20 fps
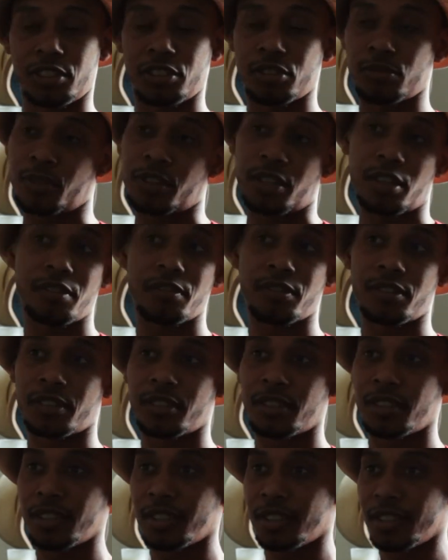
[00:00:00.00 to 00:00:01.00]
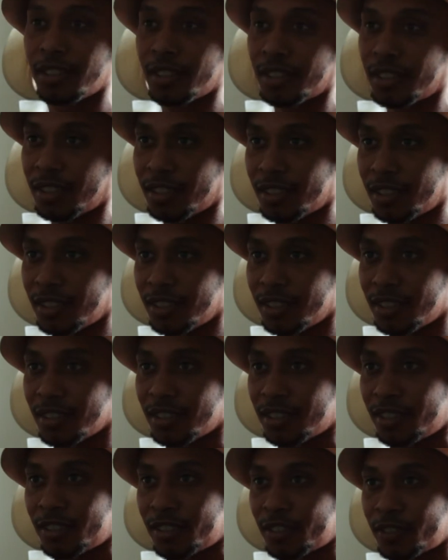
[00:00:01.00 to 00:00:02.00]
whatever, you
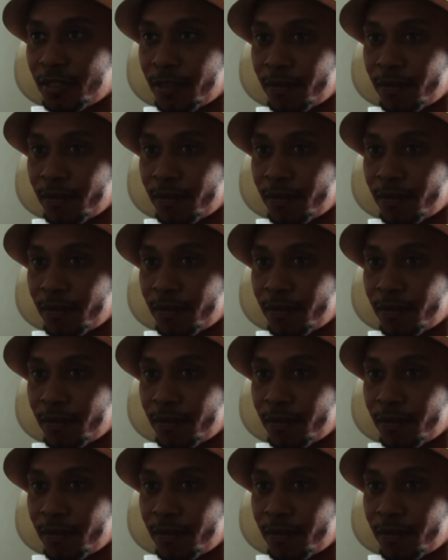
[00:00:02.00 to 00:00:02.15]
know,